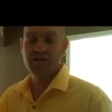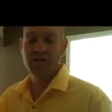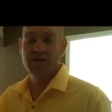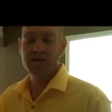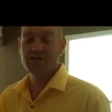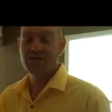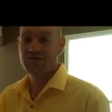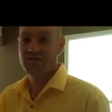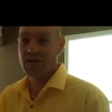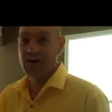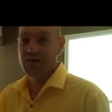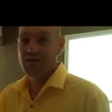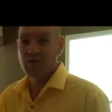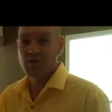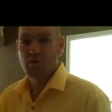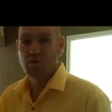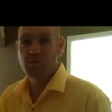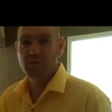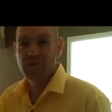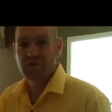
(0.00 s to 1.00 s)
takes
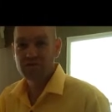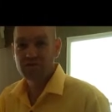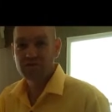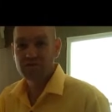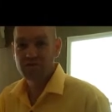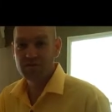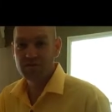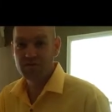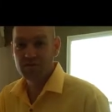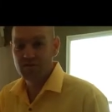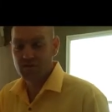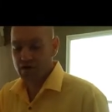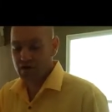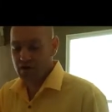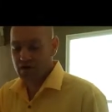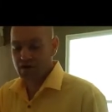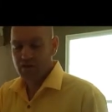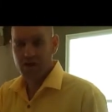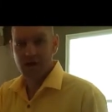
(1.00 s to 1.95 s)
5 more minutes to do